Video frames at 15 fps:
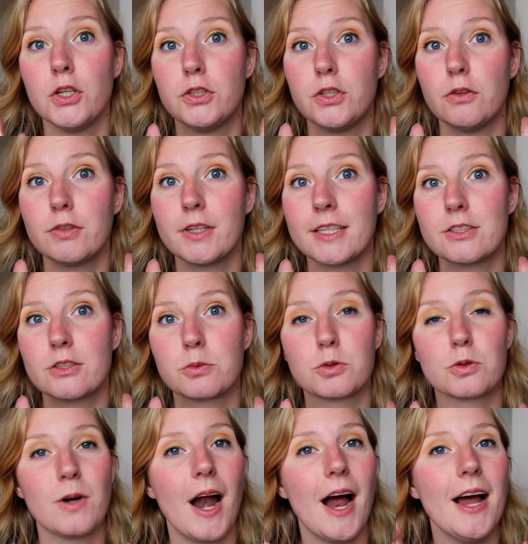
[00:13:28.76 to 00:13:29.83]
Don't forget to
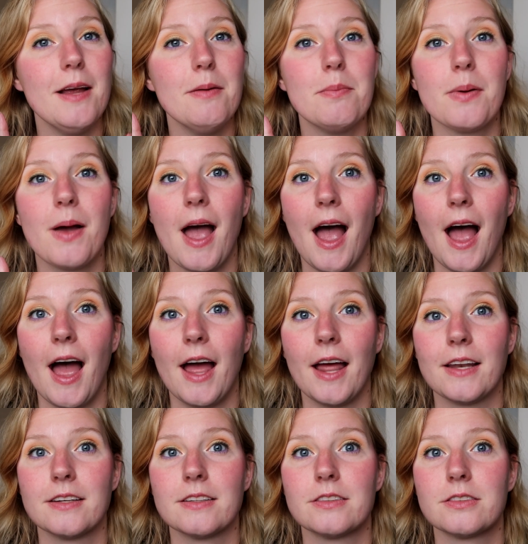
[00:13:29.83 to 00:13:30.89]
subscribe
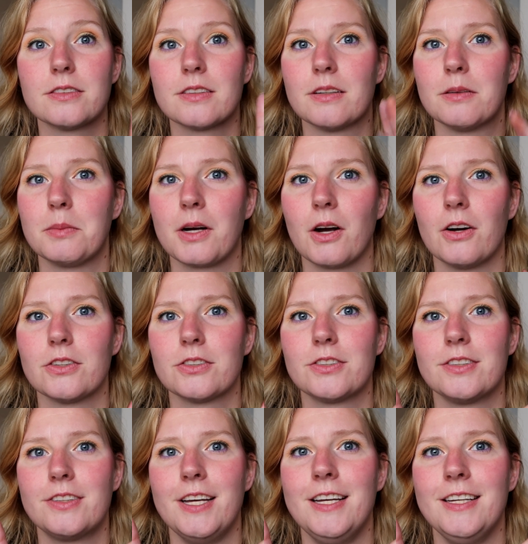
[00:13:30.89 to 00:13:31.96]
and, oh my
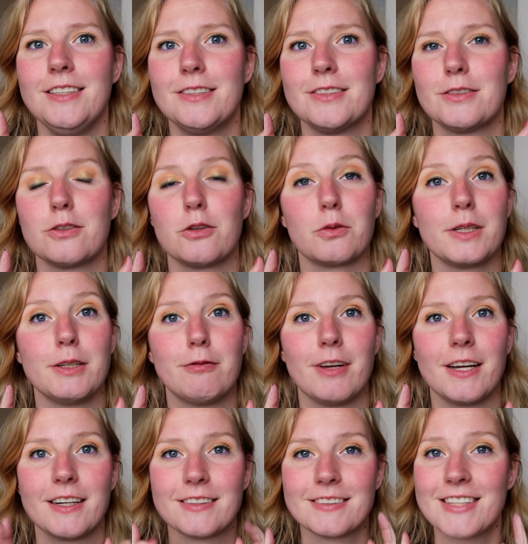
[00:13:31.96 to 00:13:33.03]
gosh, these green
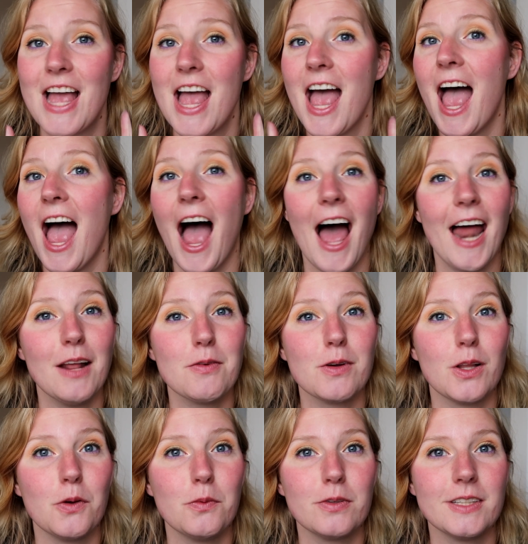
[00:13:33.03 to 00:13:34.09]
fingers. And I will
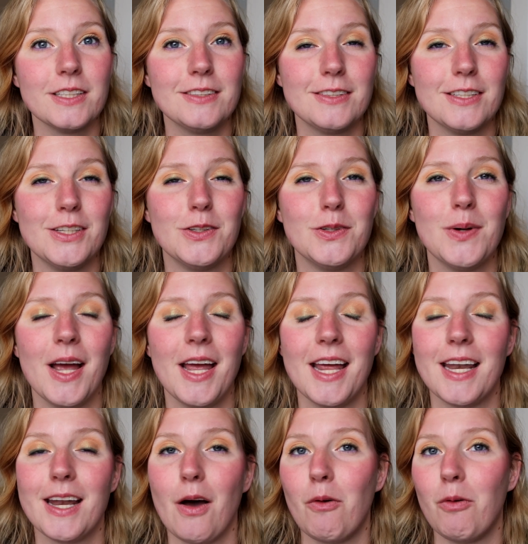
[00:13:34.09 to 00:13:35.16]
hopefully see you
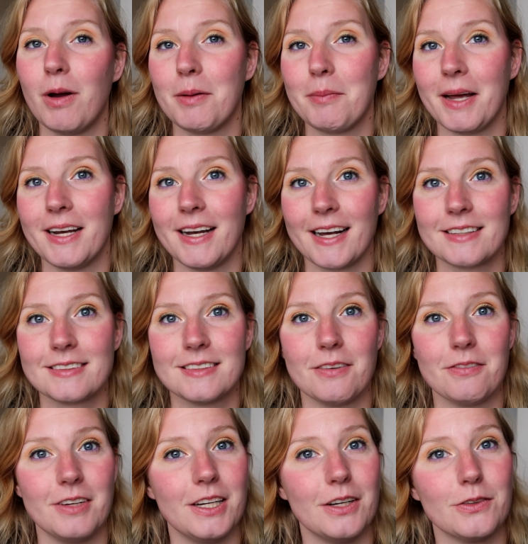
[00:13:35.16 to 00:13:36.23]
in one of my next
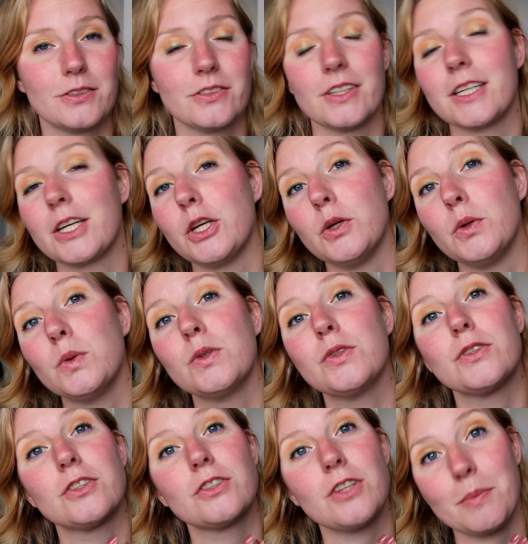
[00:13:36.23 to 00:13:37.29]
videos. Thank you
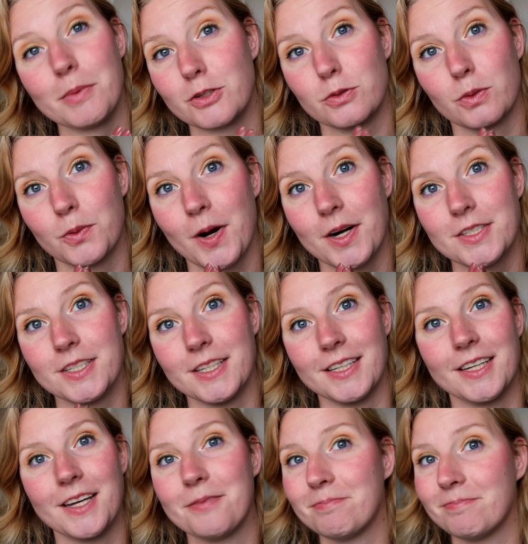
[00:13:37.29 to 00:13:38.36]
so much for
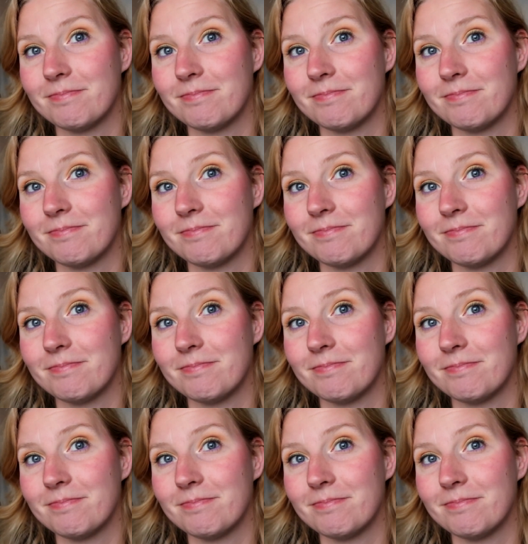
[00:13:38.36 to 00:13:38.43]
watching.